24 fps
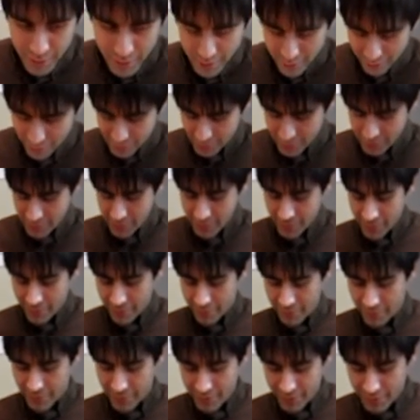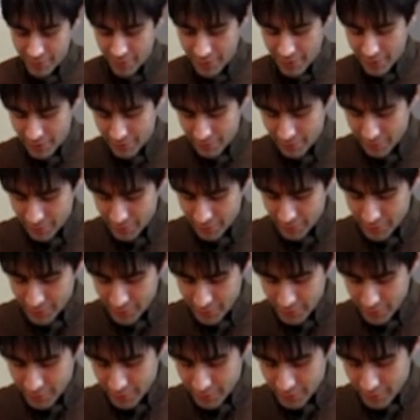kind of see if I have
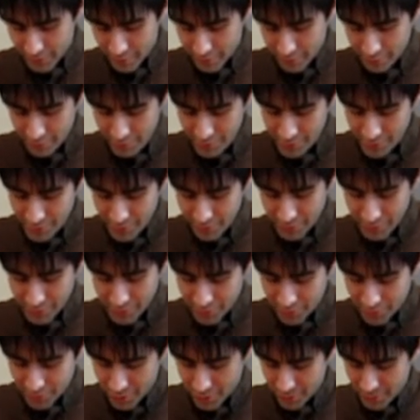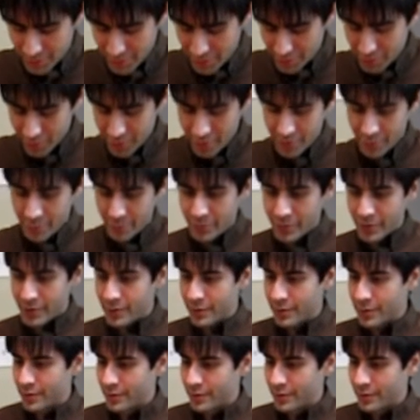a reasonably sharp edge at this point.